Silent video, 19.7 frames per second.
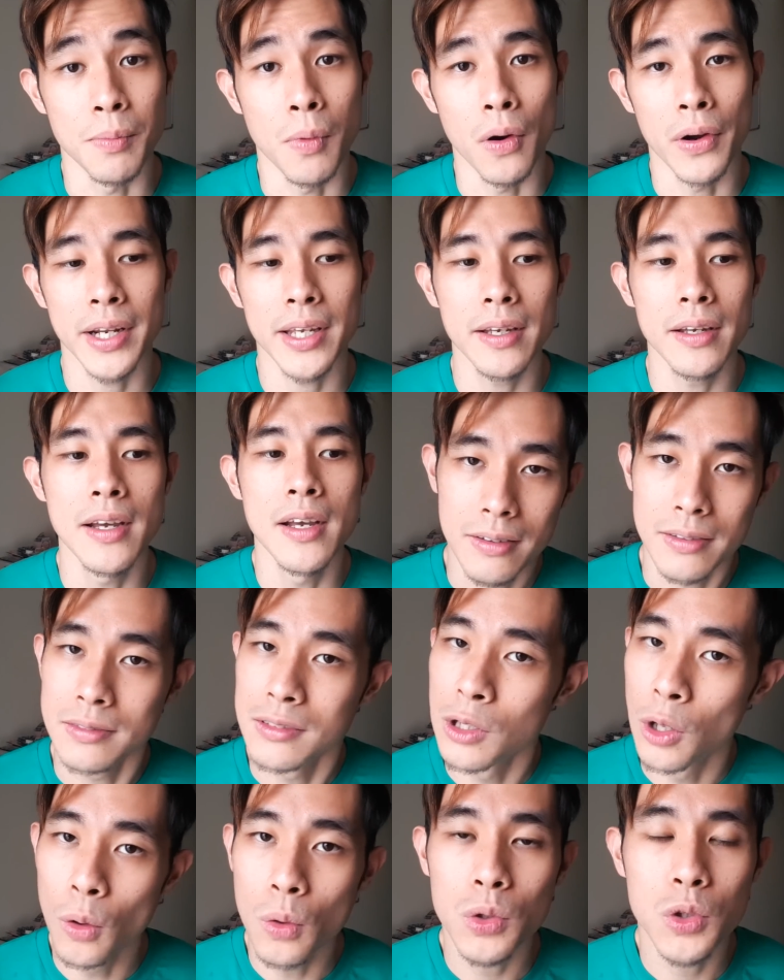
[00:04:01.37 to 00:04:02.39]
the morning,
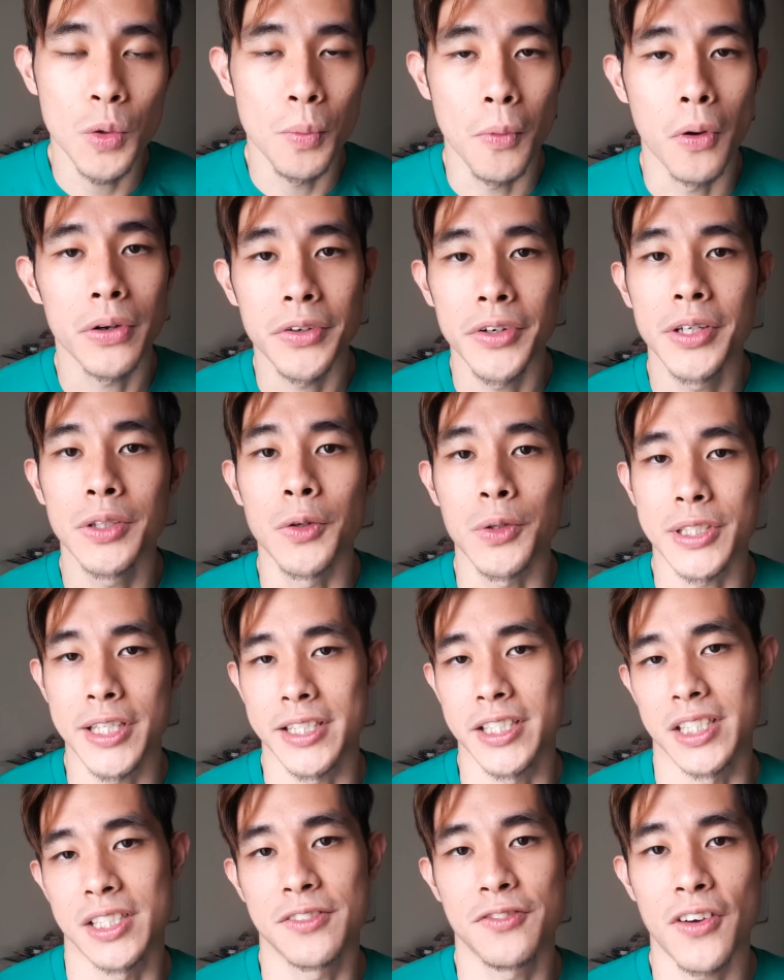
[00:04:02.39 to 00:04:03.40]
low to moderate
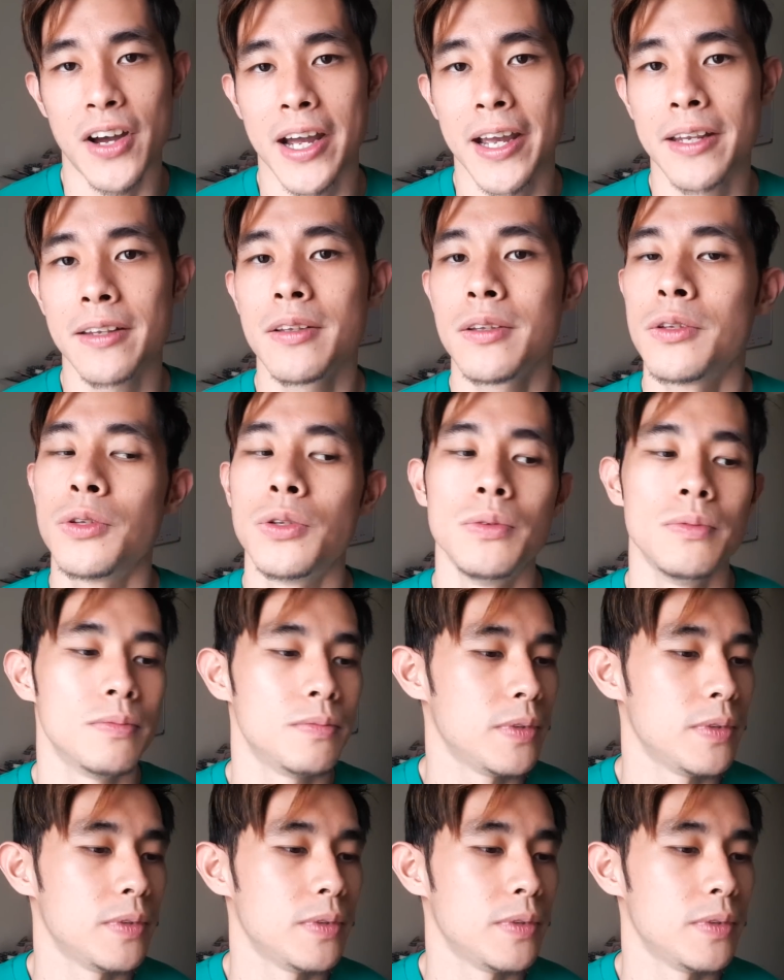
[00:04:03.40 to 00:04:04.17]
dosage is fine.